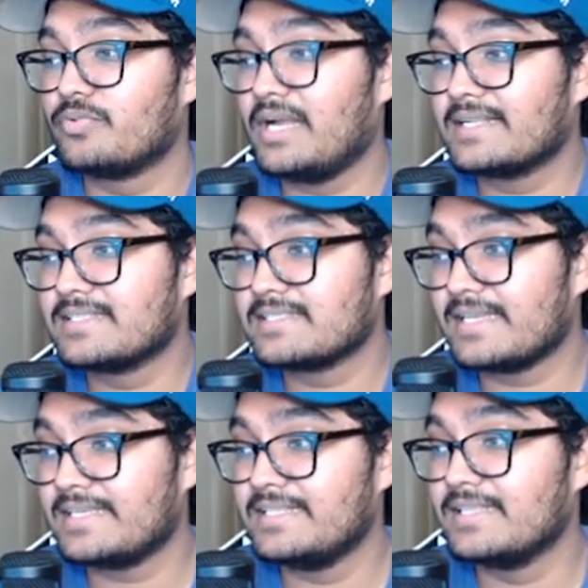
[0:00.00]
practice
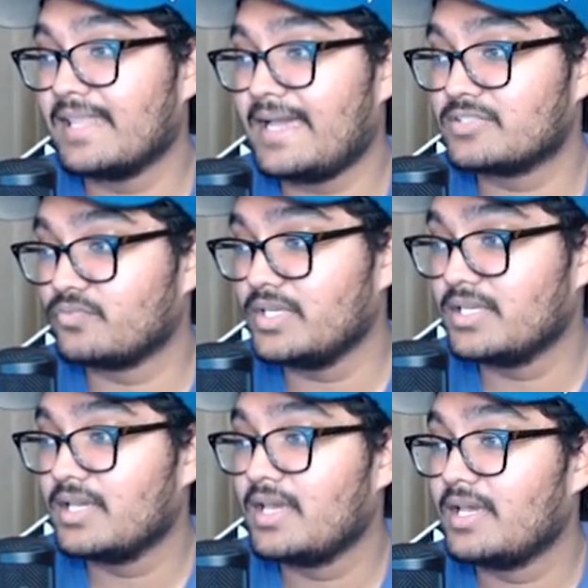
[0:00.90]
like he did last
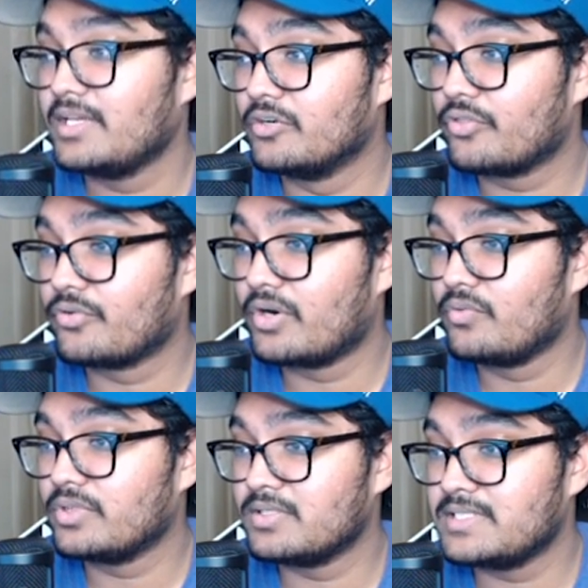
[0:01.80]
week. He'll throw
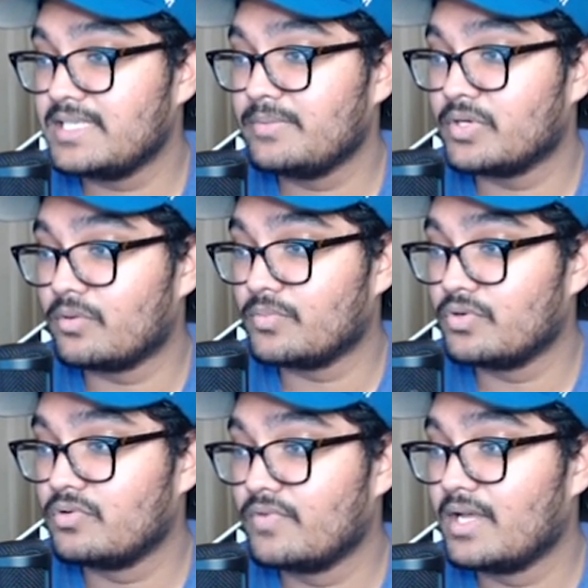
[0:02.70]
with the team, he'll
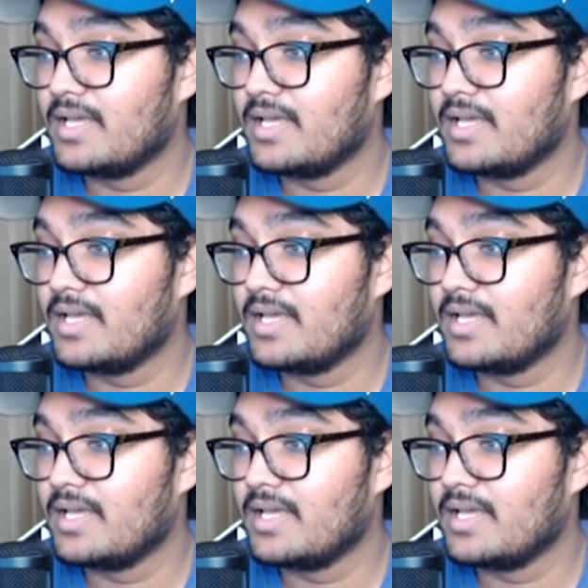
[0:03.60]
move.